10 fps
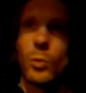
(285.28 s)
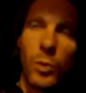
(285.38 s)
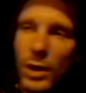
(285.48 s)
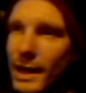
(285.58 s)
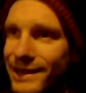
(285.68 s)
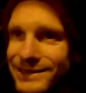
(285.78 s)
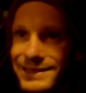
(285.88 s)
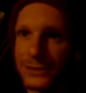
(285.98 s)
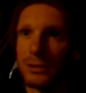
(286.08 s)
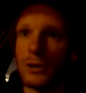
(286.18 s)
What else
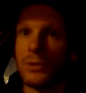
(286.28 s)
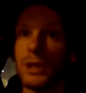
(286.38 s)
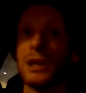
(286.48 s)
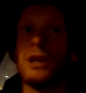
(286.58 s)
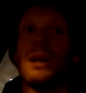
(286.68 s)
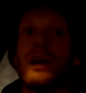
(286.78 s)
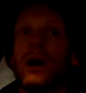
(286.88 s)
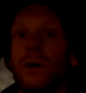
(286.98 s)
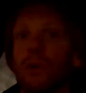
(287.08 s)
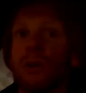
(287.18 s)
is wrong with it?
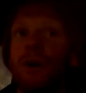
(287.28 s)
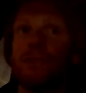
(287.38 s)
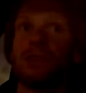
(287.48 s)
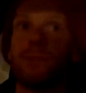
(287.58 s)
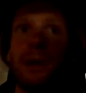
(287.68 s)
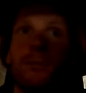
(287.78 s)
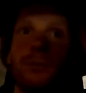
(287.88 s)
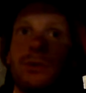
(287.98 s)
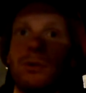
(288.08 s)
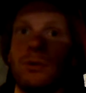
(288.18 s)
Well, obviously
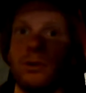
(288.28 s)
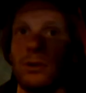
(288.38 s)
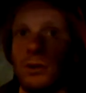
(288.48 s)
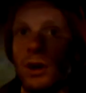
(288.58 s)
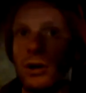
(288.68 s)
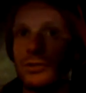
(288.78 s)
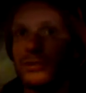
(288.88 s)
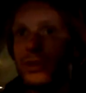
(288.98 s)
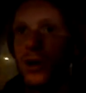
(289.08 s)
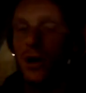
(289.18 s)
BMW
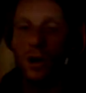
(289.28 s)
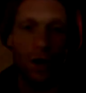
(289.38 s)
costs are